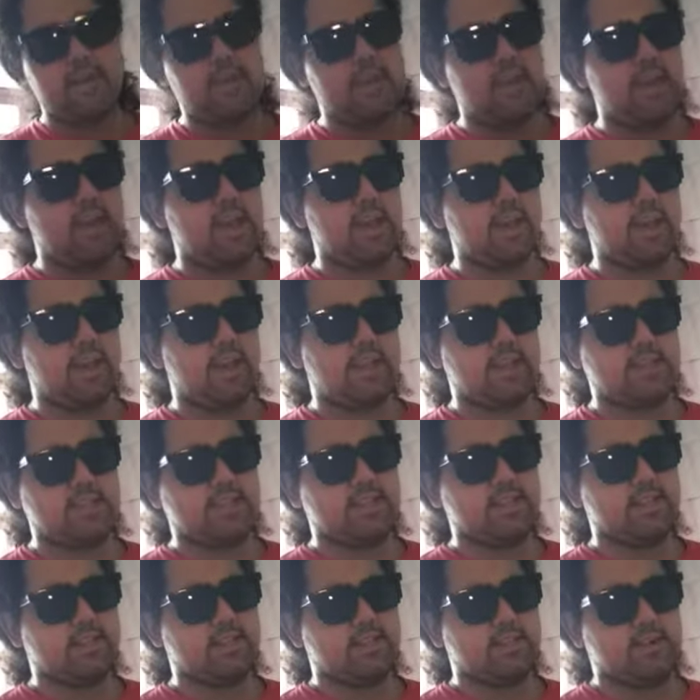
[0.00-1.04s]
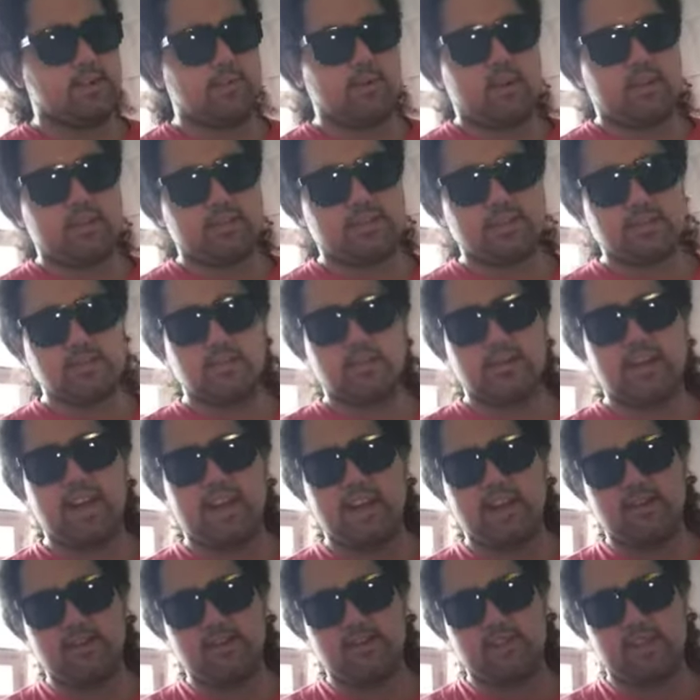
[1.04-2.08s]
and I actually walked this one guy
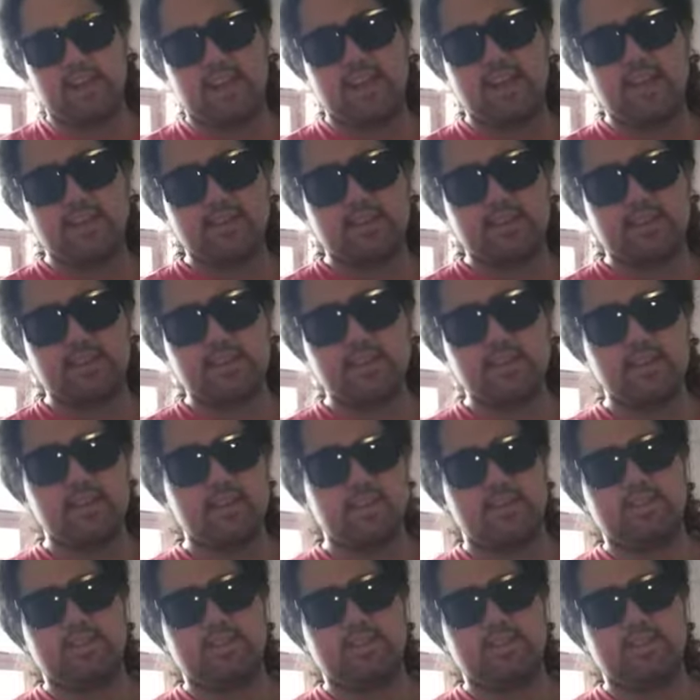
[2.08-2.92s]
out into the alley,